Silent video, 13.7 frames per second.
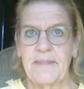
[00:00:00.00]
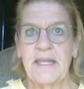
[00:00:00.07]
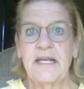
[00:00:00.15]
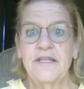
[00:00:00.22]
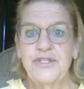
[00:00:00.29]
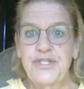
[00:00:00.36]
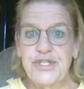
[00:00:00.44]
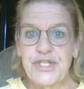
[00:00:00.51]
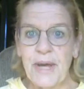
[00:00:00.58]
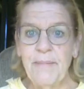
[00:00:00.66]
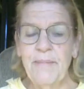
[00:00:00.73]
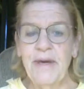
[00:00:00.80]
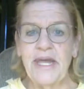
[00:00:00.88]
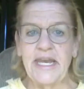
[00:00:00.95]

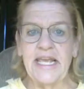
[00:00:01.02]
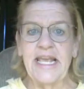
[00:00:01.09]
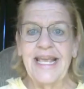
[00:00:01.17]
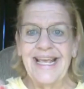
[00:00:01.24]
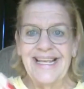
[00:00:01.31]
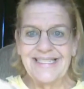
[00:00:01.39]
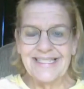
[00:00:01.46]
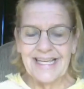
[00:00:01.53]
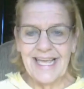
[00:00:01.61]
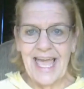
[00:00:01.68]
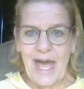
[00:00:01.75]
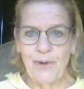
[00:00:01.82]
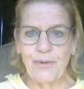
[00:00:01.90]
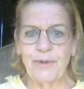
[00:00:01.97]
Somebody is
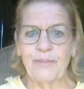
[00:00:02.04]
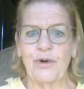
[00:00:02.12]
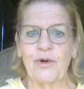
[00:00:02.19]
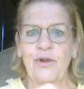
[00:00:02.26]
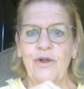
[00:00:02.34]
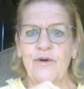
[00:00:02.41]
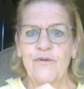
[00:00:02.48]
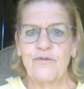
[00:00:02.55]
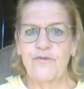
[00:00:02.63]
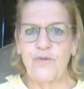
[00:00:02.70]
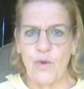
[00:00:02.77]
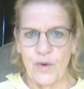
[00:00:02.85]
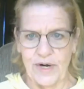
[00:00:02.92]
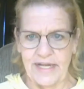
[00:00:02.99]
accountable
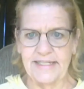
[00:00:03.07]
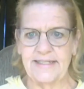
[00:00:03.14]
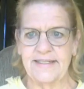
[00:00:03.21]
for it.